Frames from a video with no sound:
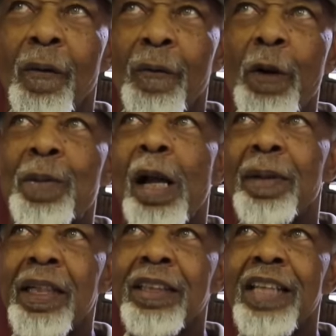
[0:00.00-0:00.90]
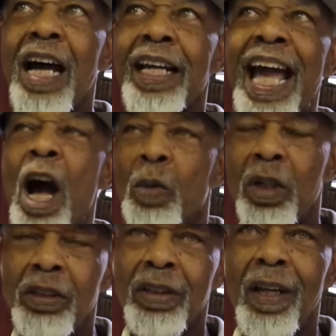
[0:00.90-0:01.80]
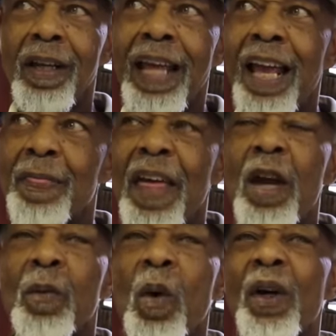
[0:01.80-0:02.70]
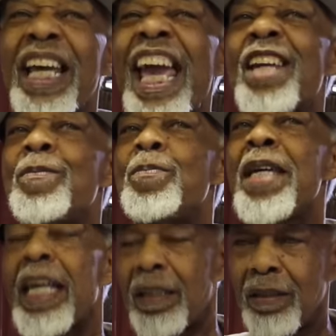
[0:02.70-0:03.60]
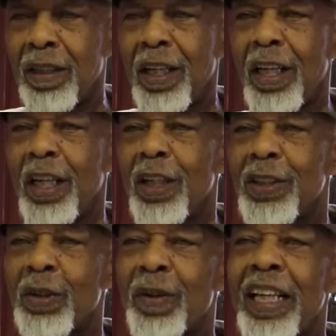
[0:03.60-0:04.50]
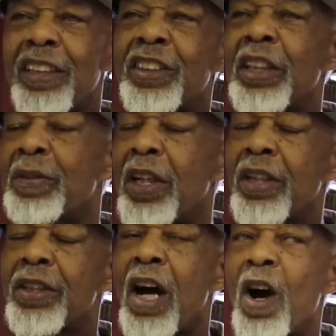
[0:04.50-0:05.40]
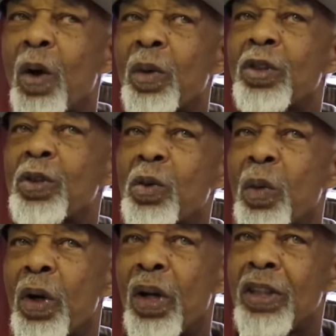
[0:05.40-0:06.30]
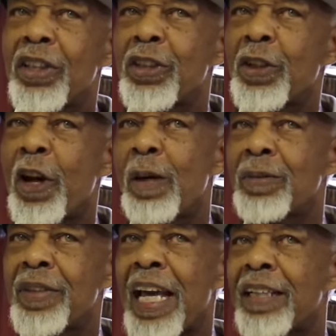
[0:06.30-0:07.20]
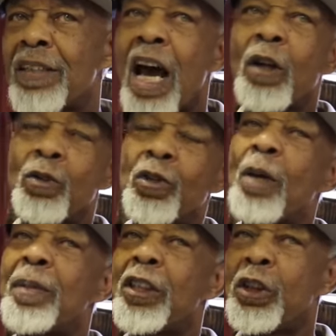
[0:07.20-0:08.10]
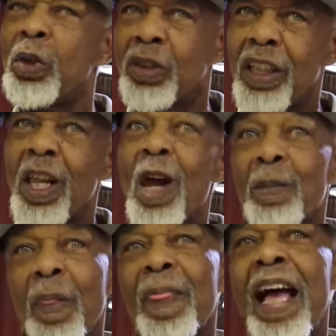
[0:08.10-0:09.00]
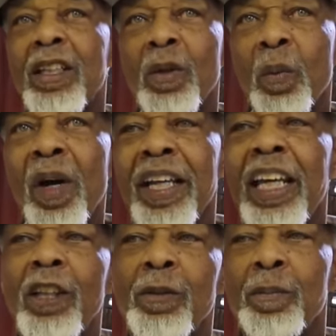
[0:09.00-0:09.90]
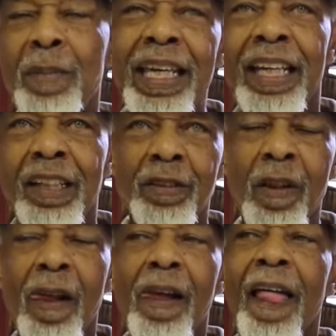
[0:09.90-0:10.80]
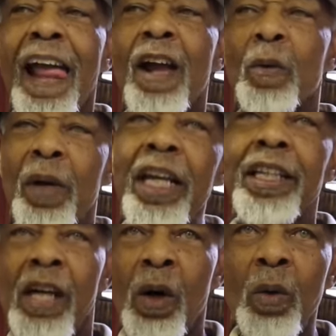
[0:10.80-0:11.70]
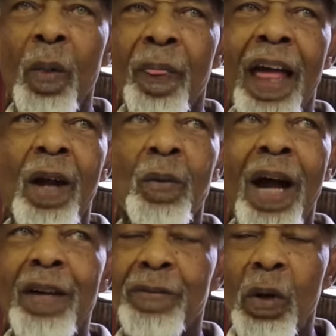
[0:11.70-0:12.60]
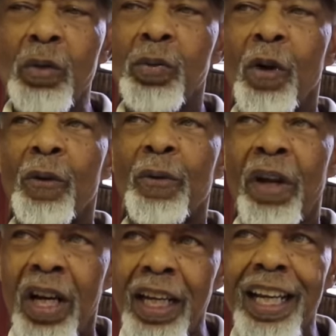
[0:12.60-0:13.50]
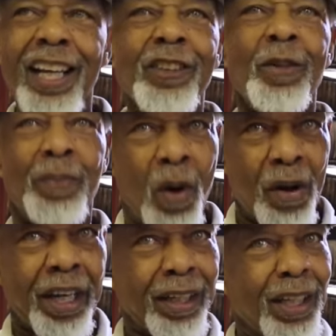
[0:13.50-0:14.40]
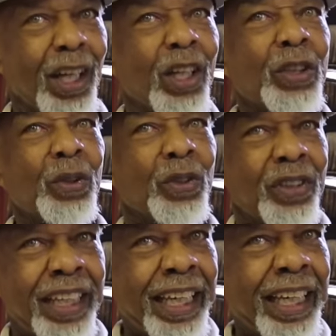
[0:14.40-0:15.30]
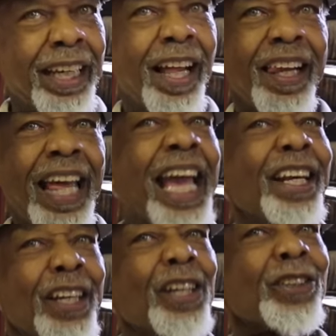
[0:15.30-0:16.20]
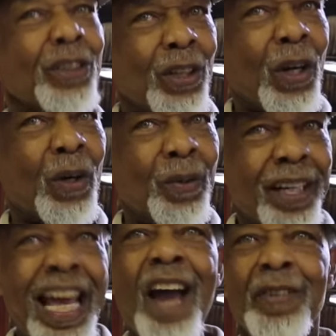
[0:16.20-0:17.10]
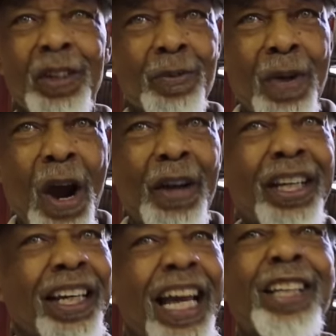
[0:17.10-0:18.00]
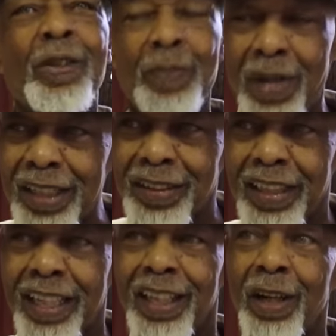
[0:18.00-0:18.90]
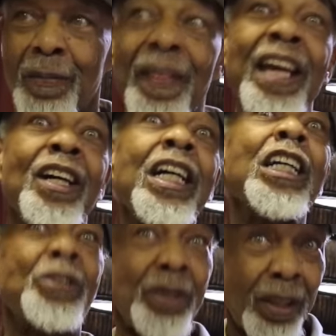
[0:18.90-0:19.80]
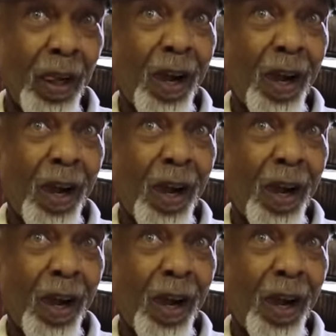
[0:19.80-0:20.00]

Republicans are cowards and they won't admit to these secret dog whistle words and terms that Donald Trump is using. But that's what he means. And we know that white folks were really disappointed to see eight years ago an African American elected president of their country.